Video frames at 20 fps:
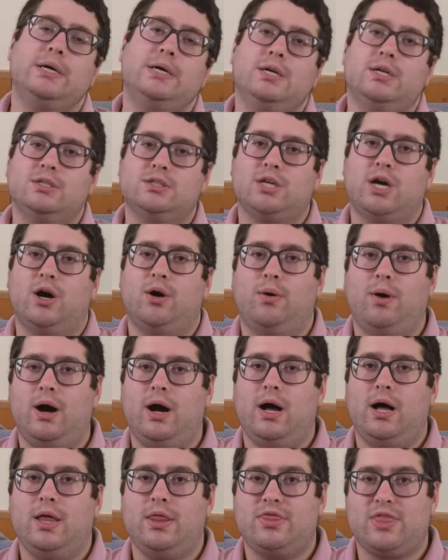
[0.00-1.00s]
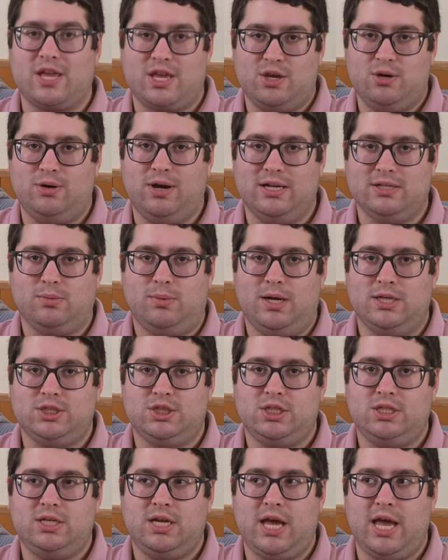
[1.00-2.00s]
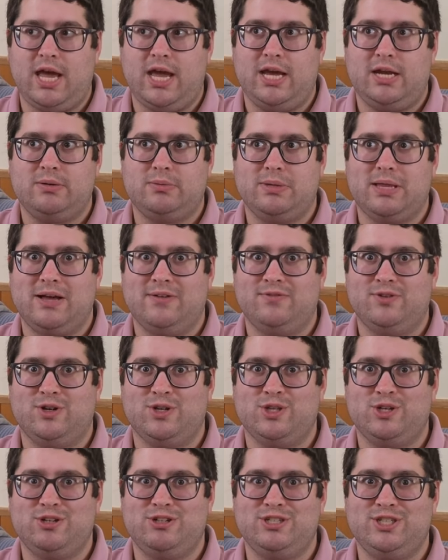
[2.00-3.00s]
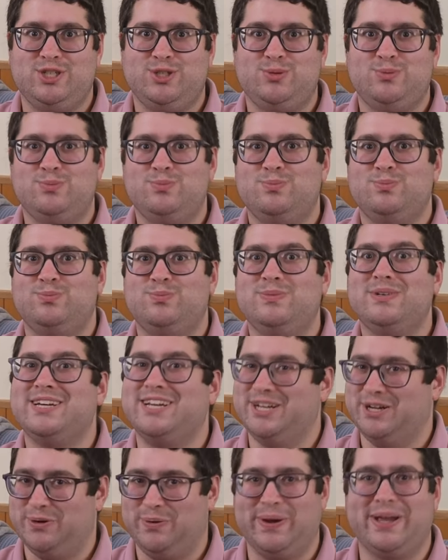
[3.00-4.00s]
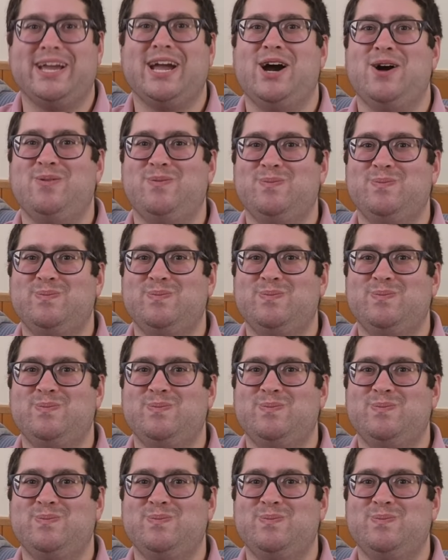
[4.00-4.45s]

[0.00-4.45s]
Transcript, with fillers: So thank you guys for watching, and without further ado, here we go.